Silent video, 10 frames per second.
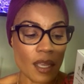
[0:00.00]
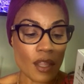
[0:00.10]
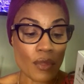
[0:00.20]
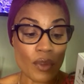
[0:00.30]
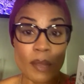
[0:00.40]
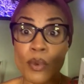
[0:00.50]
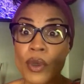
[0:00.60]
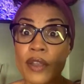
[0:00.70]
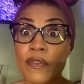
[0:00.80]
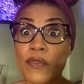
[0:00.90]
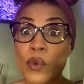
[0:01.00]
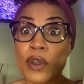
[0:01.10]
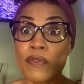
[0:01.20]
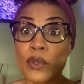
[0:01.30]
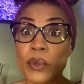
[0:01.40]

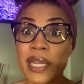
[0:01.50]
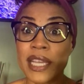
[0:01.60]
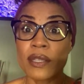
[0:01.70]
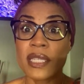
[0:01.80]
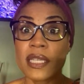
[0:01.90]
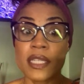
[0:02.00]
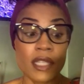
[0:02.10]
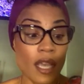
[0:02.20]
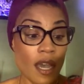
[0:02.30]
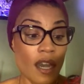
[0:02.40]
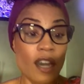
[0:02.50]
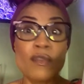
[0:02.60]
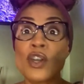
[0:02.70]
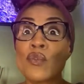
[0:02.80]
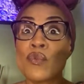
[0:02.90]
3.4 fluid ounces of
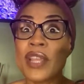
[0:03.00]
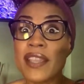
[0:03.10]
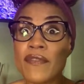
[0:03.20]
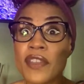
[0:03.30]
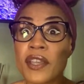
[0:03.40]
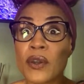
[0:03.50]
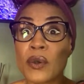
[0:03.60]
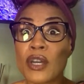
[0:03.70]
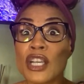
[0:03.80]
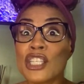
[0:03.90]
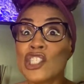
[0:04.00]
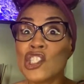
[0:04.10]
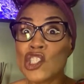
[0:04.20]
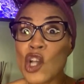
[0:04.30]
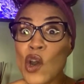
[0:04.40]
a refill.
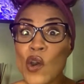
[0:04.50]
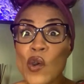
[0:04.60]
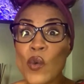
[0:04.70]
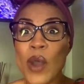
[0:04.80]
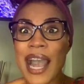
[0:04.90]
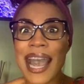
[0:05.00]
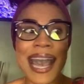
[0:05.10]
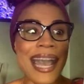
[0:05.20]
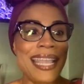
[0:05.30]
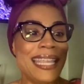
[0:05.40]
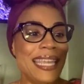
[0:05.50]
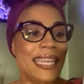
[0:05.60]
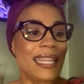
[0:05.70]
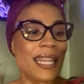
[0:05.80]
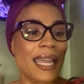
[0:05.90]
So I get
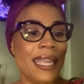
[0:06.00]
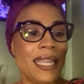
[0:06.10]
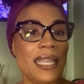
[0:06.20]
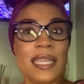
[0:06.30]
like